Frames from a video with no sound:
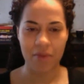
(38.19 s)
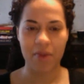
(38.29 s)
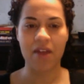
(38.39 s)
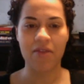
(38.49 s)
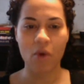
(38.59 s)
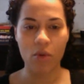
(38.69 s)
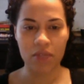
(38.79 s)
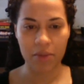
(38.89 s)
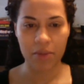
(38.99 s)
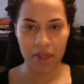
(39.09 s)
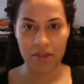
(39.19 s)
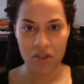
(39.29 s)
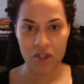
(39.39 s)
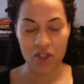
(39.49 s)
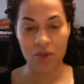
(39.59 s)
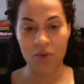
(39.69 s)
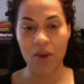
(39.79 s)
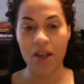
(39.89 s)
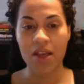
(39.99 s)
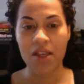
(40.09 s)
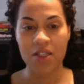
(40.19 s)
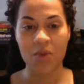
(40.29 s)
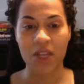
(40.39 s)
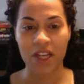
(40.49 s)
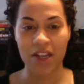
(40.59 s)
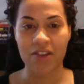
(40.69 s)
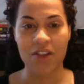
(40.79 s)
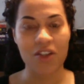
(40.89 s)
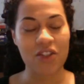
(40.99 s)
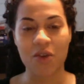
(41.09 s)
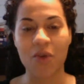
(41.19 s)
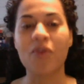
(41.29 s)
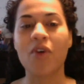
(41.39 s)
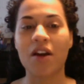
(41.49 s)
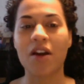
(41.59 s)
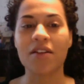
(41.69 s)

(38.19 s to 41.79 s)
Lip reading: but have only been to Sweden so far.